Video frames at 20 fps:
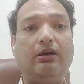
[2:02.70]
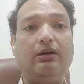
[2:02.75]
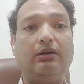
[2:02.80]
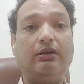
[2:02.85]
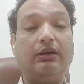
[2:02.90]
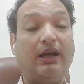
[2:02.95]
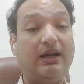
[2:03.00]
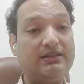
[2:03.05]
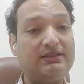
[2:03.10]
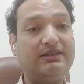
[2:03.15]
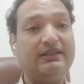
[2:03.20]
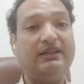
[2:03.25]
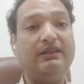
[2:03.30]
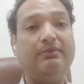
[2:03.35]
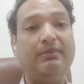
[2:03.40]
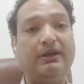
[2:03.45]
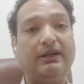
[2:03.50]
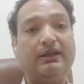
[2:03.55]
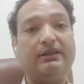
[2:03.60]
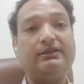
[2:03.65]
RAS
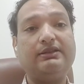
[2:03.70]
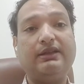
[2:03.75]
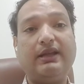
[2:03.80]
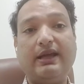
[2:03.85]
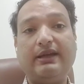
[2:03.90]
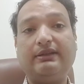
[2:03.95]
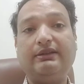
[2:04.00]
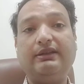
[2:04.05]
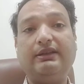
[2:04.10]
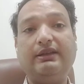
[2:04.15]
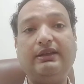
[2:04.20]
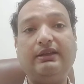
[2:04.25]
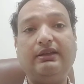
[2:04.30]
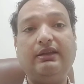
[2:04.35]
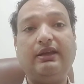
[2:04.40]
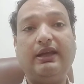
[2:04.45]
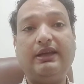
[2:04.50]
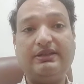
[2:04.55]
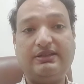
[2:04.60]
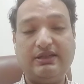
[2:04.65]
inhibitors like the
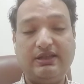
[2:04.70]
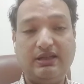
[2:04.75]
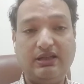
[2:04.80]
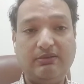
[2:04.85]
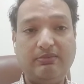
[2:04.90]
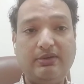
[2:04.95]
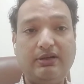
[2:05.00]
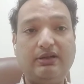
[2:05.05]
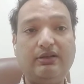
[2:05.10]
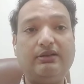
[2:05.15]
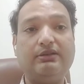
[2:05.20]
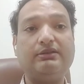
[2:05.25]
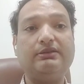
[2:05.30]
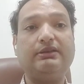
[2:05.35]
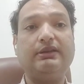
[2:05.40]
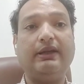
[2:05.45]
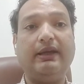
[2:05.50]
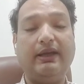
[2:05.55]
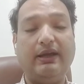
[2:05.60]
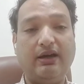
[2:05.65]
AC inhibitors,
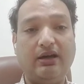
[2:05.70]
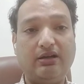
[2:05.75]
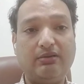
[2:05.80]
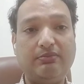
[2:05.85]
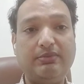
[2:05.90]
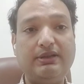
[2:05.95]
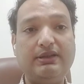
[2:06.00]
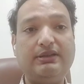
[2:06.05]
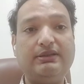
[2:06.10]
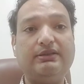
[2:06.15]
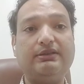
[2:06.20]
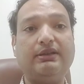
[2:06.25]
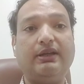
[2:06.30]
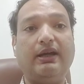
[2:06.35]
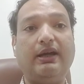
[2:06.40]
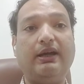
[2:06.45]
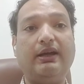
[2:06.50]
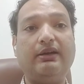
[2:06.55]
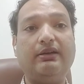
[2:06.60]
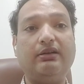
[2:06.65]
ARBs,
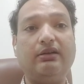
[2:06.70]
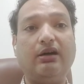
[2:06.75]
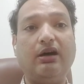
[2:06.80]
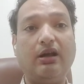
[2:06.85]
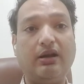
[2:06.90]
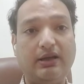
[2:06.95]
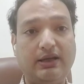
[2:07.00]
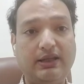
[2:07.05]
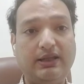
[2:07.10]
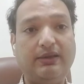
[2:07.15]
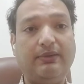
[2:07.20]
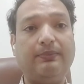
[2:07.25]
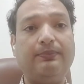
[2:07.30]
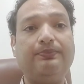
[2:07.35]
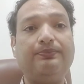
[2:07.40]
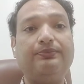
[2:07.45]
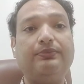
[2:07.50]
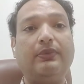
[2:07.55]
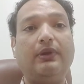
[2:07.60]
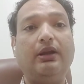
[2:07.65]
and ERNI.
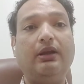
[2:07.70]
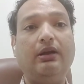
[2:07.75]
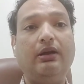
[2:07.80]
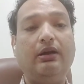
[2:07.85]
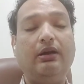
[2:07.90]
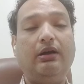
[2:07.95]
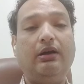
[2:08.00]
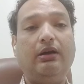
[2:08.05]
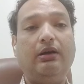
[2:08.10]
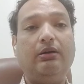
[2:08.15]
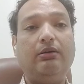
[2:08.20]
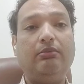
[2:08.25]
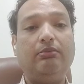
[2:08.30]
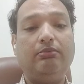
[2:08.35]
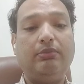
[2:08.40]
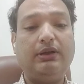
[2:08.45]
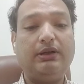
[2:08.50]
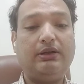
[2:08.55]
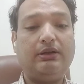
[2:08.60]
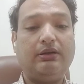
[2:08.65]

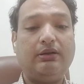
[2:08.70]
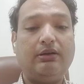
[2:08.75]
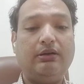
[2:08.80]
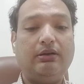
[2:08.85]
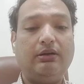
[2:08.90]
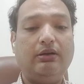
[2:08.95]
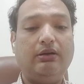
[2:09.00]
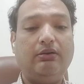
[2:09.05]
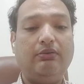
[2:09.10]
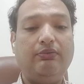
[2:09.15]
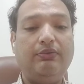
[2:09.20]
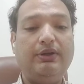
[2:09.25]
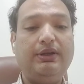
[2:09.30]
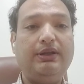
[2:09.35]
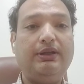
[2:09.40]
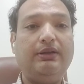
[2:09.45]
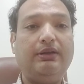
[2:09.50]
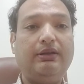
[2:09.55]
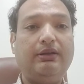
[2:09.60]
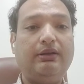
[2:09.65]
But
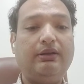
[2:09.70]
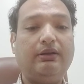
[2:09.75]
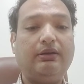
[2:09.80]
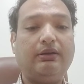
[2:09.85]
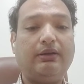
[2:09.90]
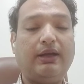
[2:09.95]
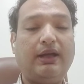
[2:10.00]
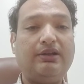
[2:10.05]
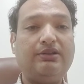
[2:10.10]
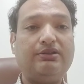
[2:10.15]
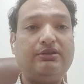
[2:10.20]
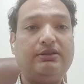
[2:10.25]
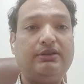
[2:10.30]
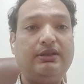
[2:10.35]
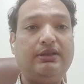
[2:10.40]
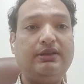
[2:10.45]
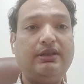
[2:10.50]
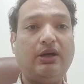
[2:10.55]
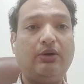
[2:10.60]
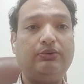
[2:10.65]
we can
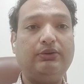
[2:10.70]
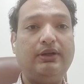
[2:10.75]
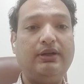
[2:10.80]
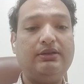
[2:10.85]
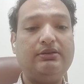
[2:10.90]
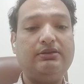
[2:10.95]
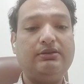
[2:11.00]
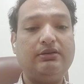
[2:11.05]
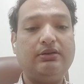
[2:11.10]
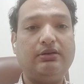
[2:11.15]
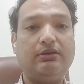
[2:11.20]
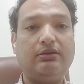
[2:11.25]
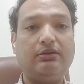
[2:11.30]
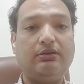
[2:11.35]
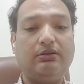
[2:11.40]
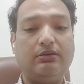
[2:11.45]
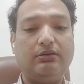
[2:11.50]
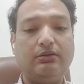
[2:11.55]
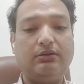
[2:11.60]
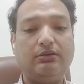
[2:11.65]
see now there is a
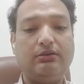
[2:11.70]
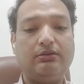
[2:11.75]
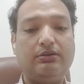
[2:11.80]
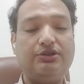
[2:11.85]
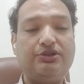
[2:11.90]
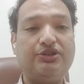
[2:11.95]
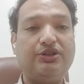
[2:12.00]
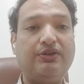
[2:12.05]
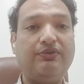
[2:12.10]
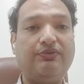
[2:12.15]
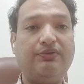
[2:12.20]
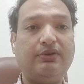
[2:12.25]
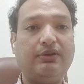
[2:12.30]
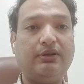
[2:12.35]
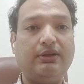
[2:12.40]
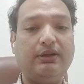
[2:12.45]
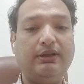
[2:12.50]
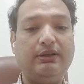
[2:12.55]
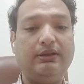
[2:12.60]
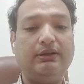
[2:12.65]
shift
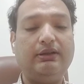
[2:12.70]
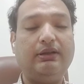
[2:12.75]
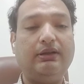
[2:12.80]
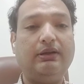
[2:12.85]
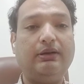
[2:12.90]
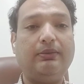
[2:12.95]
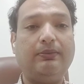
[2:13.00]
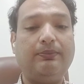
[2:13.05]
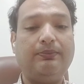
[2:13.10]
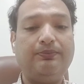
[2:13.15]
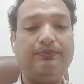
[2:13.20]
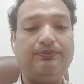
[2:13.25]
in the